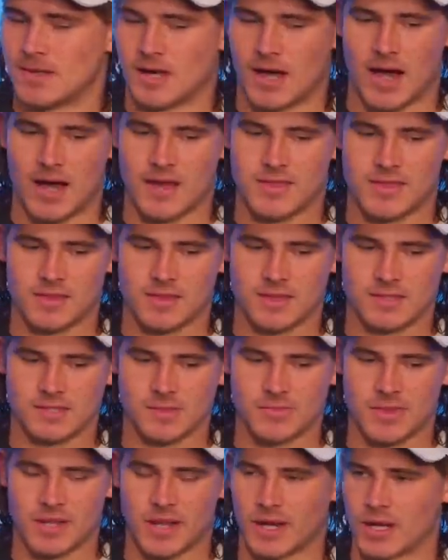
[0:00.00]
I think that's
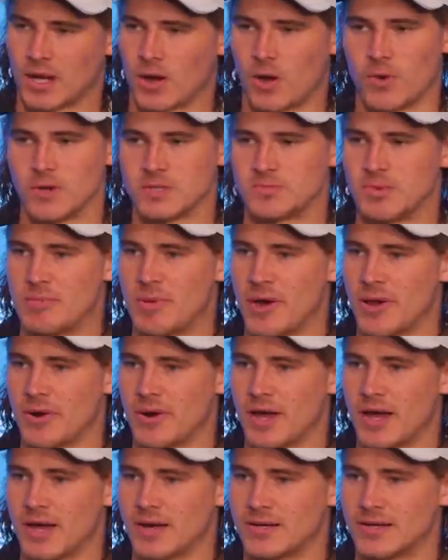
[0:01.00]
something I could always be
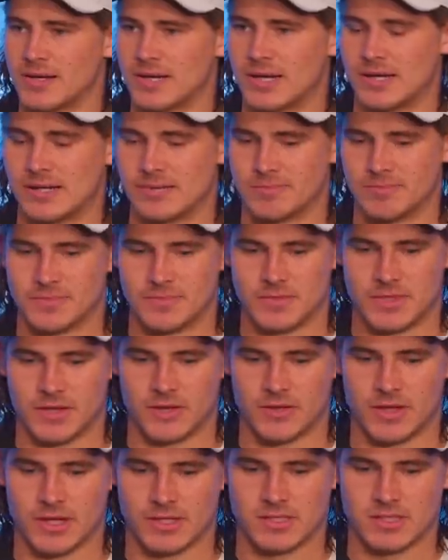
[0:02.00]
better at. You
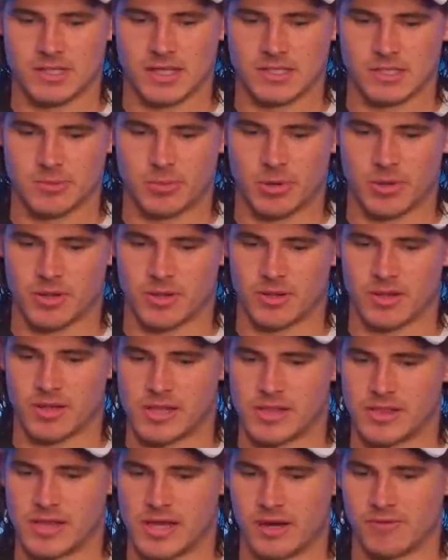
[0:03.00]
know, that's the part of
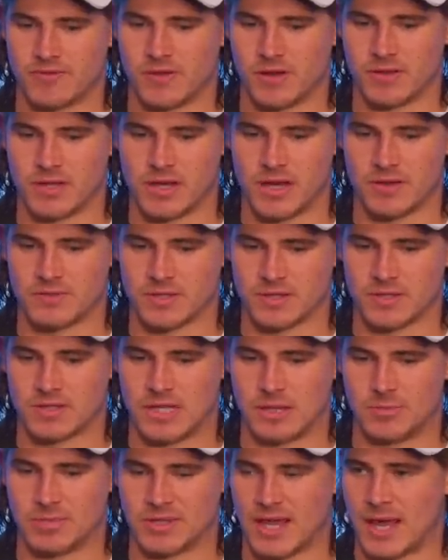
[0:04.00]
the NFL that you have to
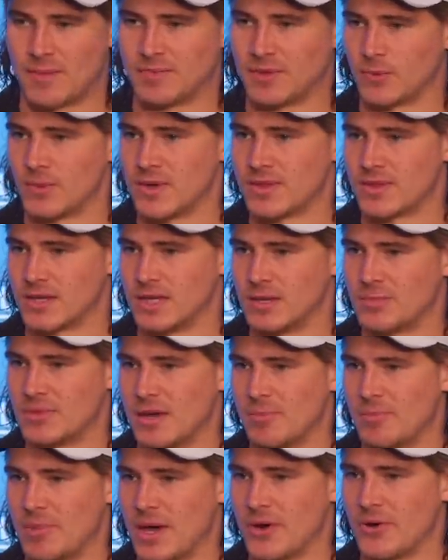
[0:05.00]
keep adapting with and keep
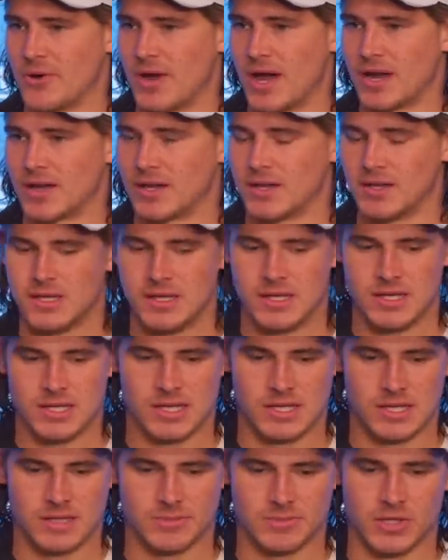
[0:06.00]
getting better at.
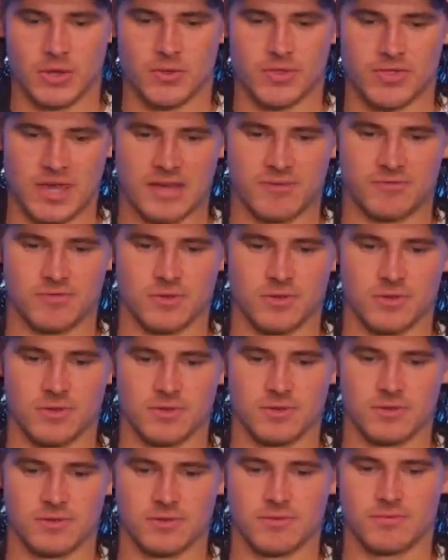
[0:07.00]
And, you know,
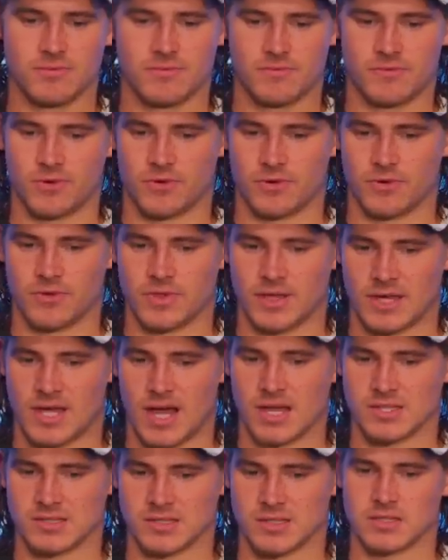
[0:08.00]
thankful for the
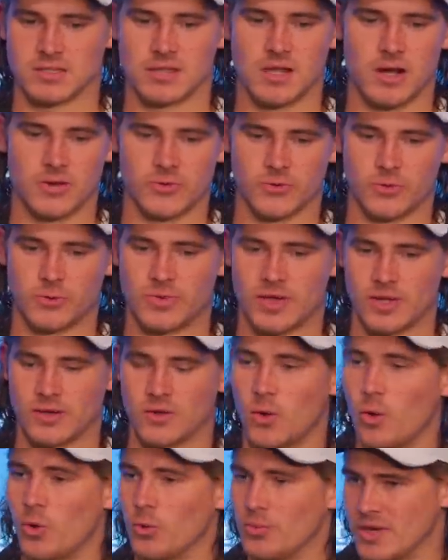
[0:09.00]
guys in this locker room that
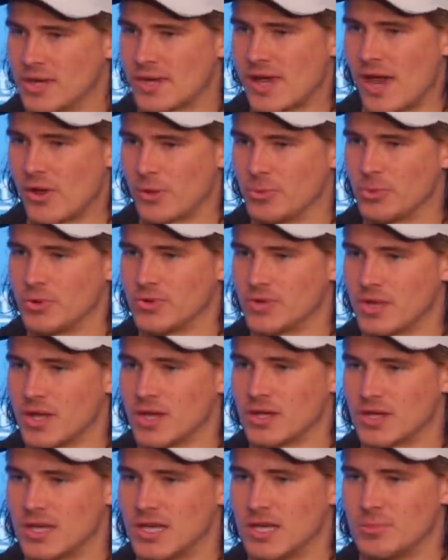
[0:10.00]
hold me accountable
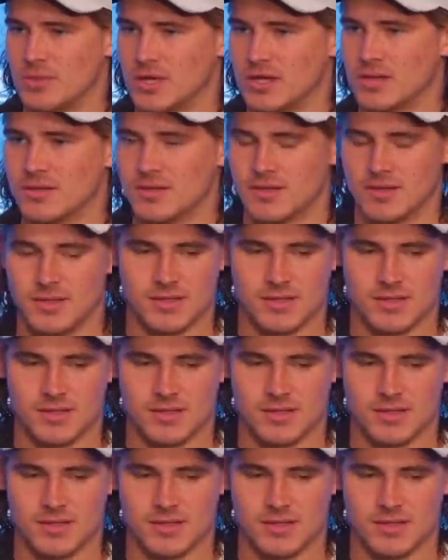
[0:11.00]
and keep me,